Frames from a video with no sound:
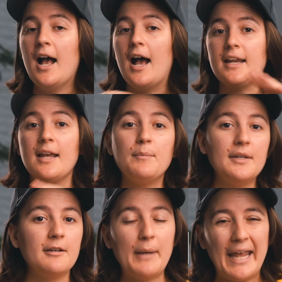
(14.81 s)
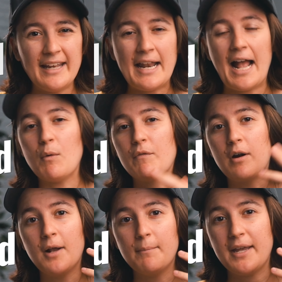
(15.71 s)
I am being paid, however
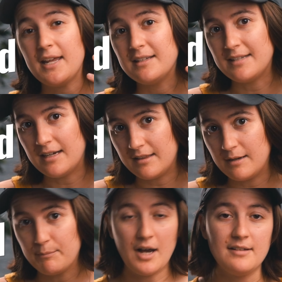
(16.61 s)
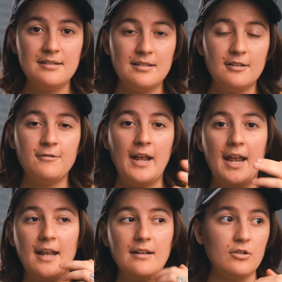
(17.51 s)
I'm not paid to say anything positive,
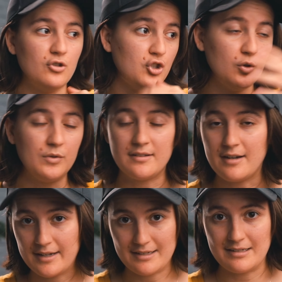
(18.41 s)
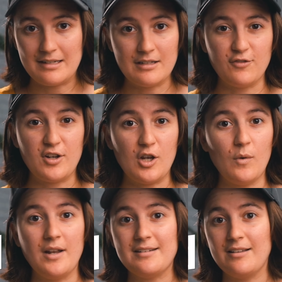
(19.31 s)
and Zhiyun does not get to see this
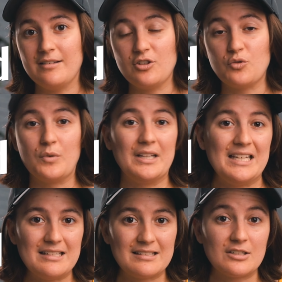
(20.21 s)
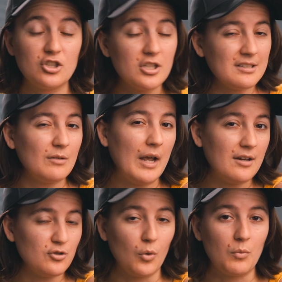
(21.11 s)
video until it is released, just
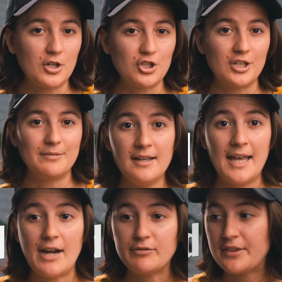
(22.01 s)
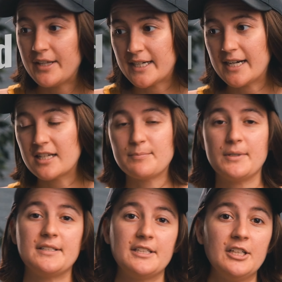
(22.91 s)
as you're watching it. Everything that I
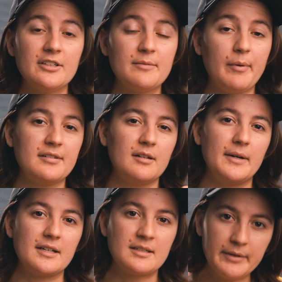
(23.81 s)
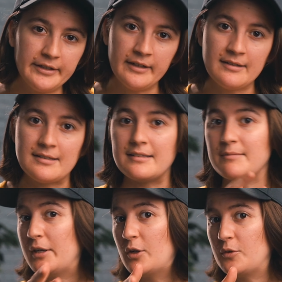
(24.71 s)
express here is based on my experience,
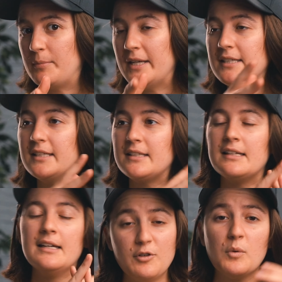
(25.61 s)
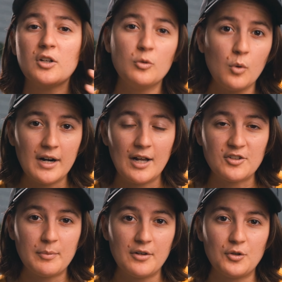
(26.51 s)
it's my own opinion. If you want to know more how
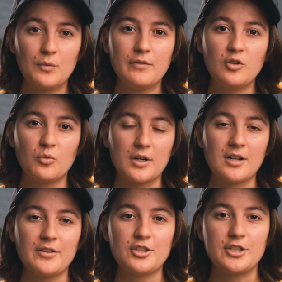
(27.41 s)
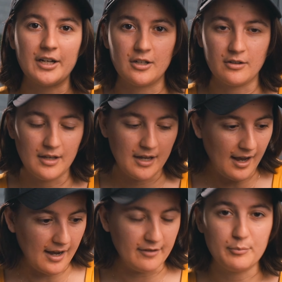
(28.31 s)
sponsored reviews work on the channel,
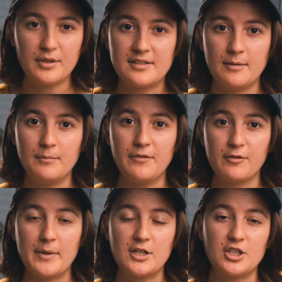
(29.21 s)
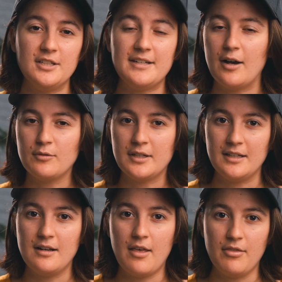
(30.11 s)
I've put some information down
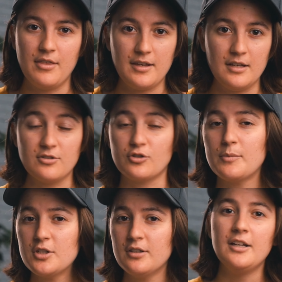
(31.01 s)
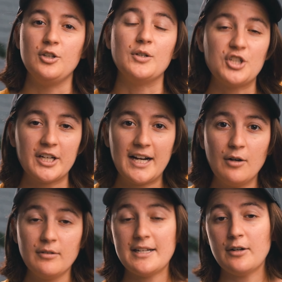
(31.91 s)
in the description. You can check it
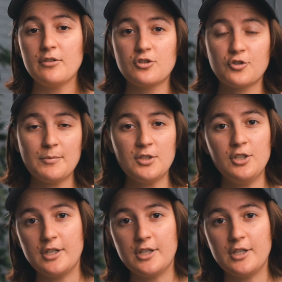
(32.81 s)
out down in the description.